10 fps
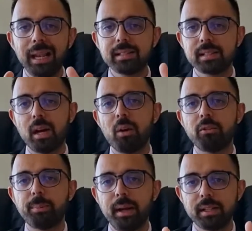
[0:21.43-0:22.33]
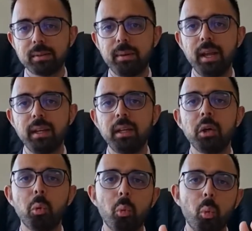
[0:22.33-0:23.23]
Let's start off by
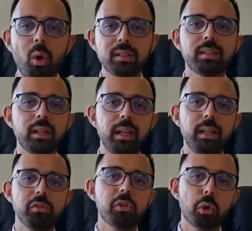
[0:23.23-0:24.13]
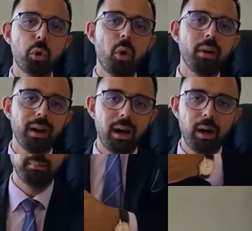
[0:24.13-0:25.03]
explaining what is
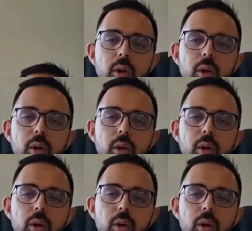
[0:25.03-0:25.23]
CONARB.